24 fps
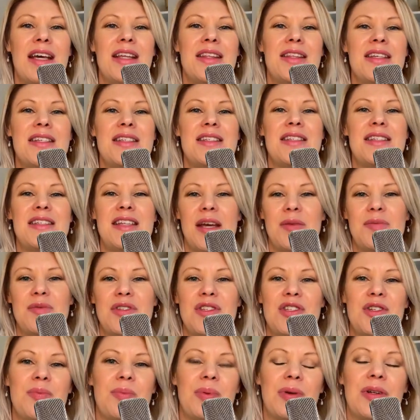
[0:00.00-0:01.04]
the steps
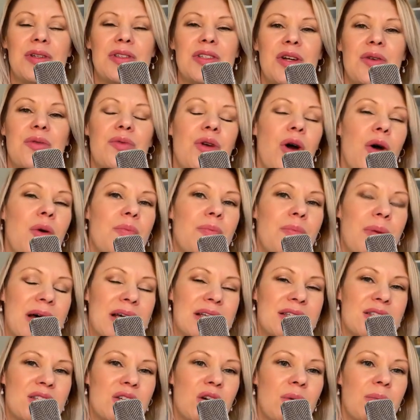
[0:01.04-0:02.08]
to build a
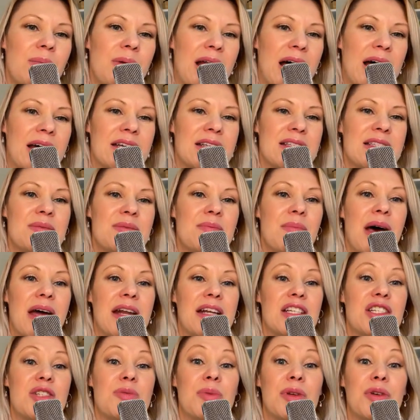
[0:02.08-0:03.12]
robust compliance
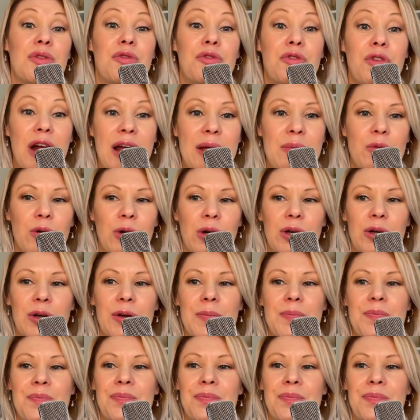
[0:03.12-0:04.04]
management framework.